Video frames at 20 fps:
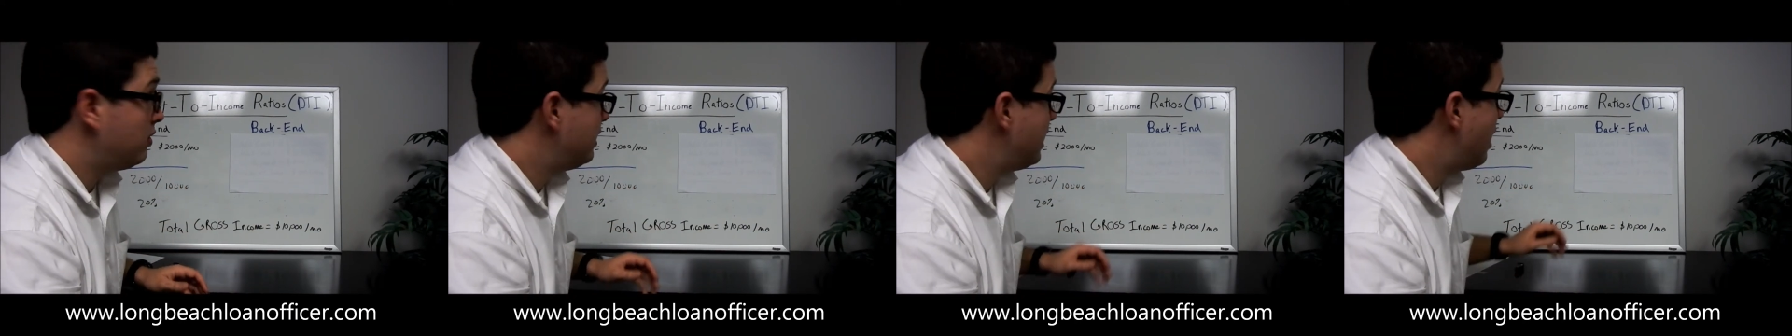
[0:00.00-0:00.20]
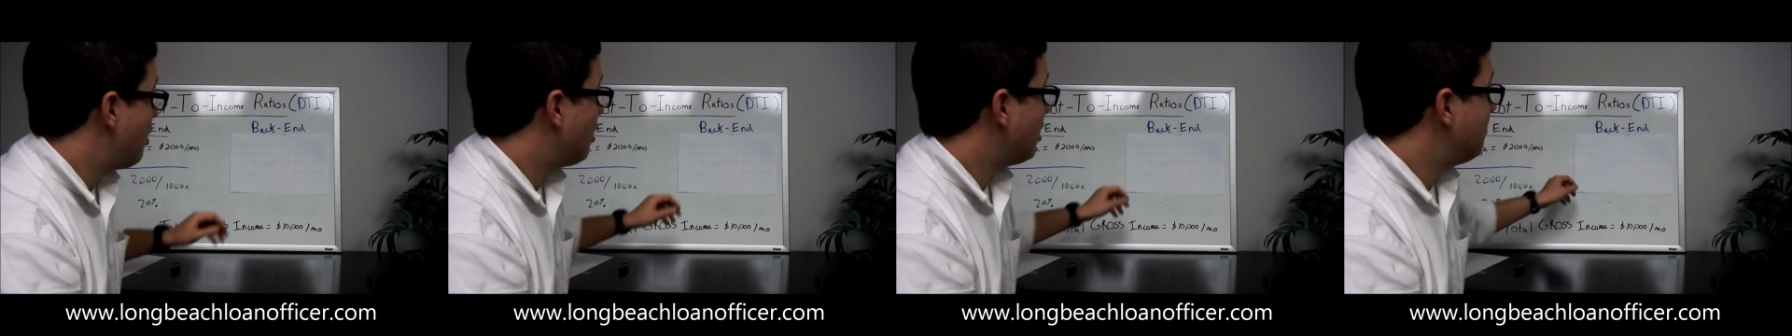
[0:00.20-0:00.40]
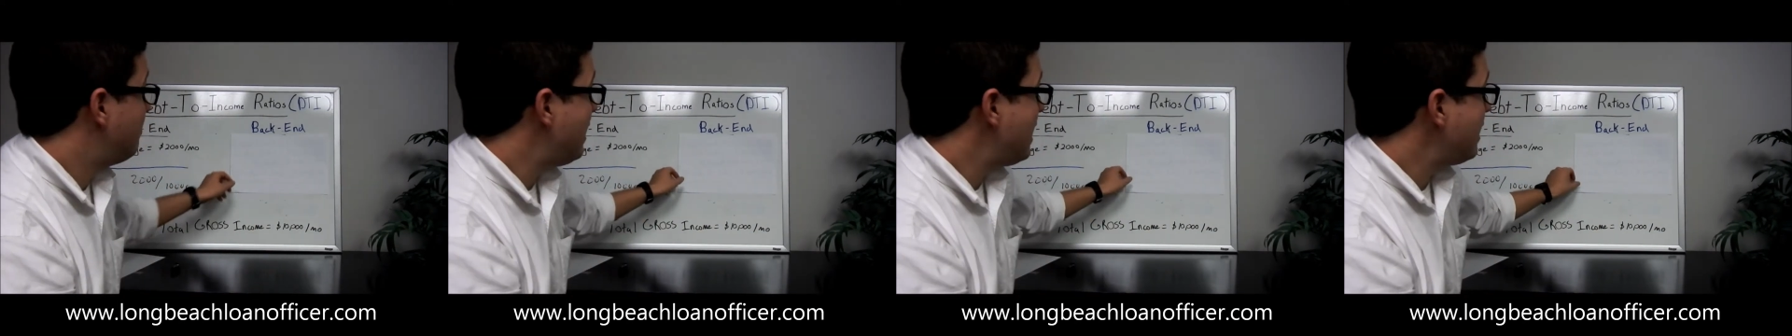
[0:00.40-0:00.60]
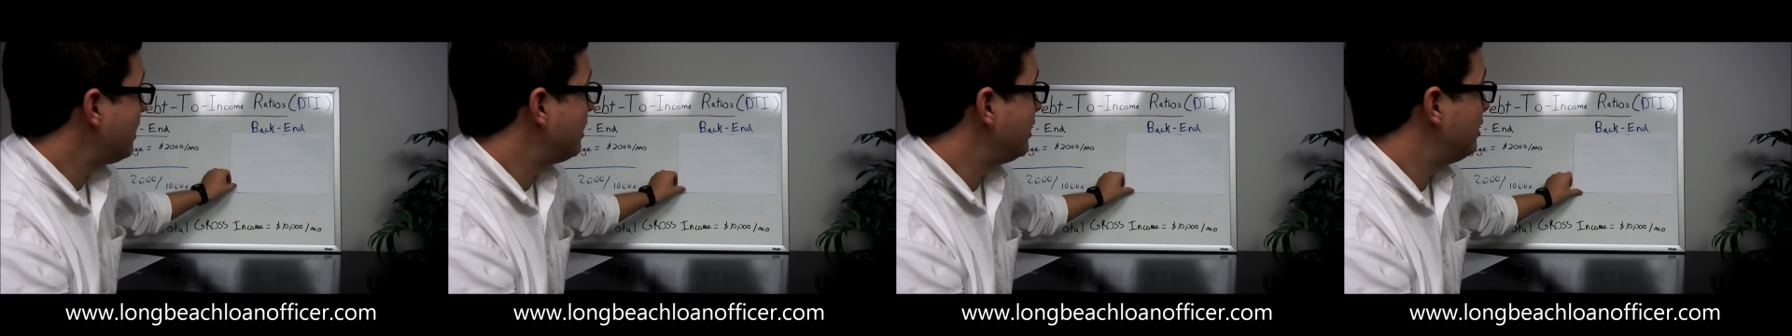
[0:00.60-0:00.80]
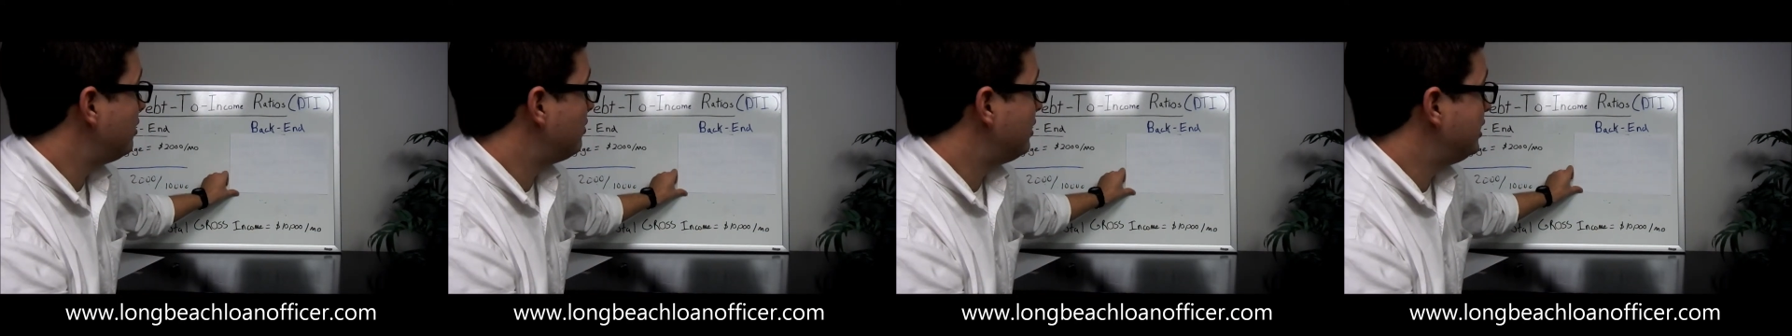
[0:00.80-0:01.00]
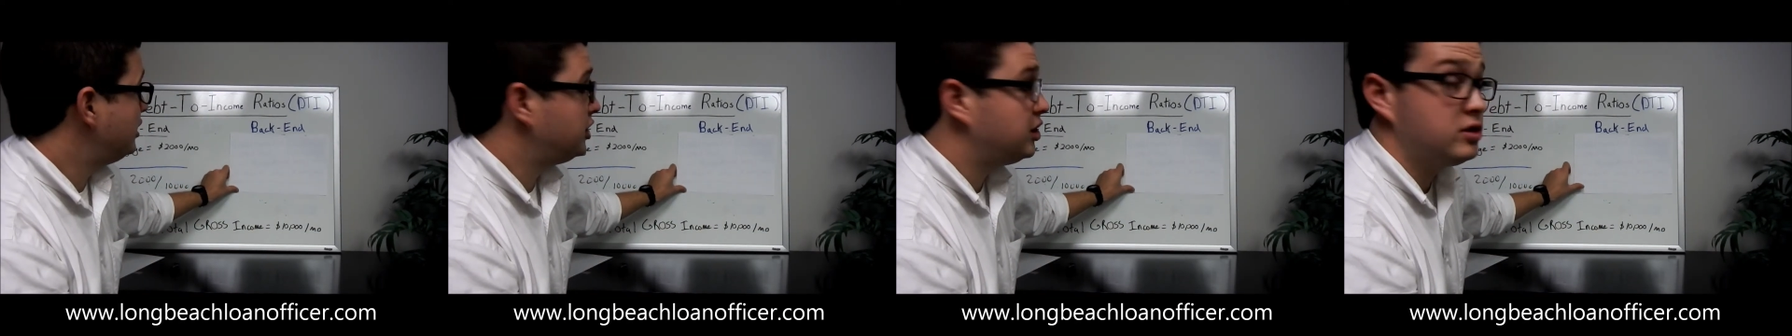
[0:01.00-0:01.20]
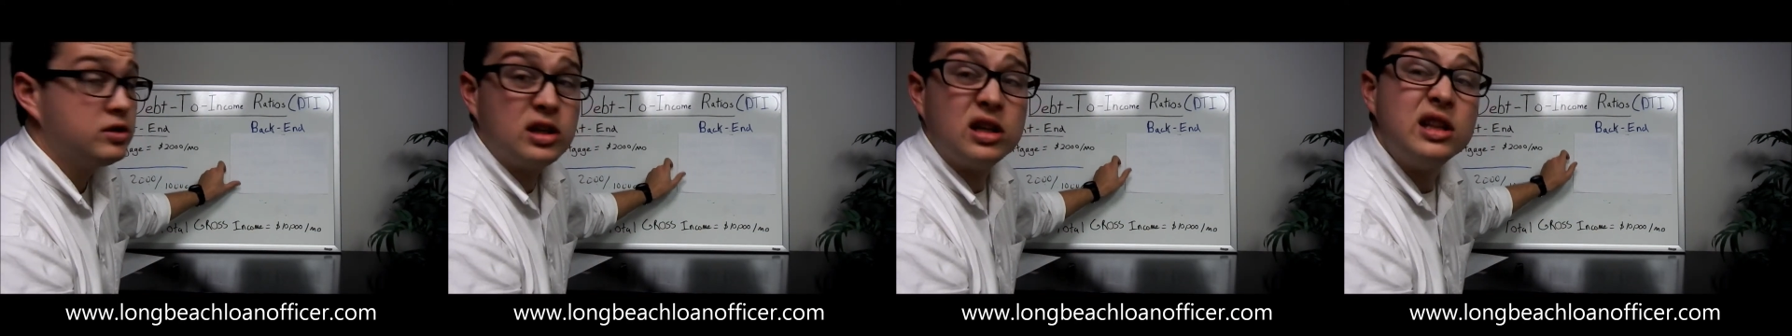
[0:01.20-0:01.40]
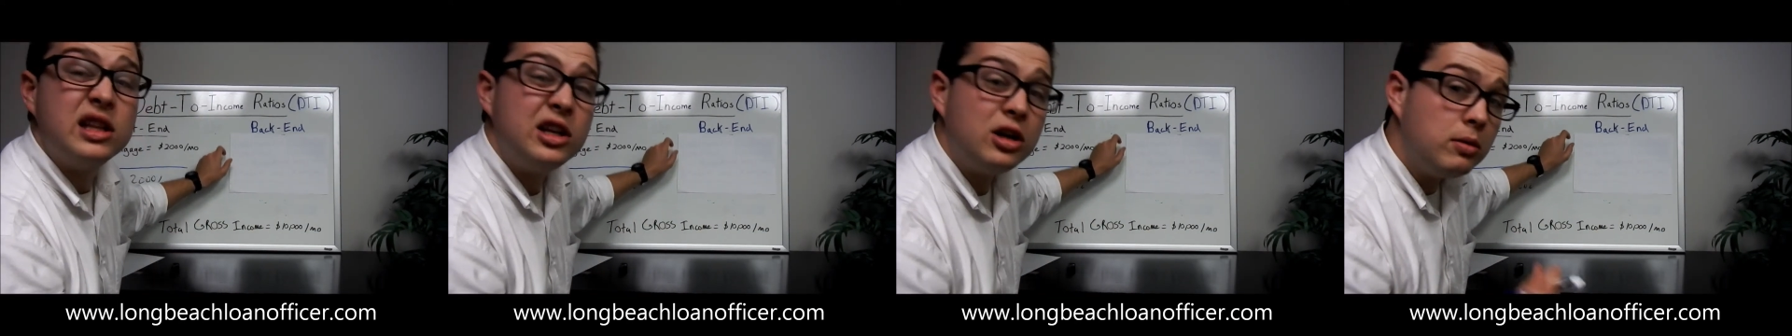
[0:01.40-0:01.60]
Now our back end ratio is
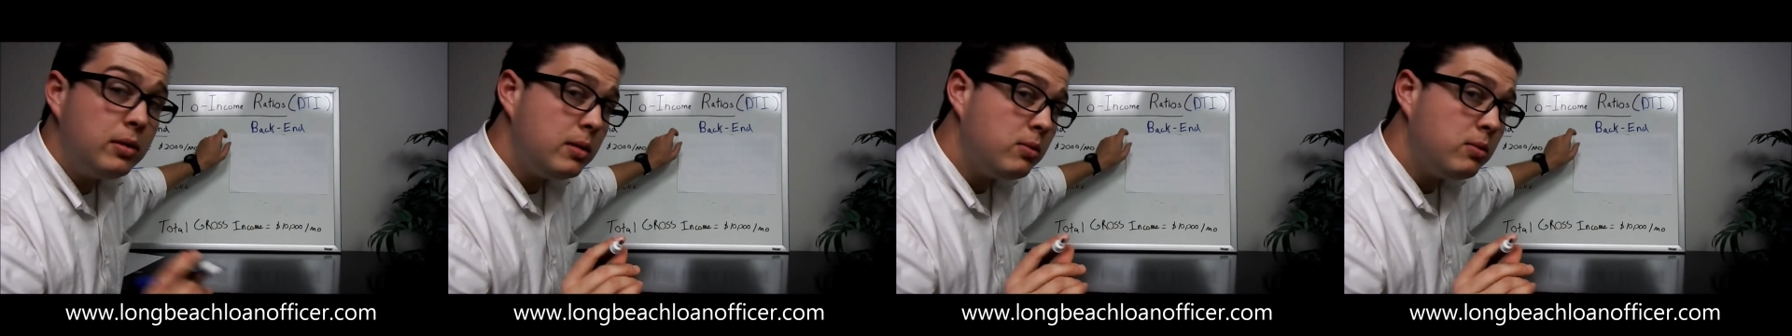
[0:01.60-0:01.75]
a little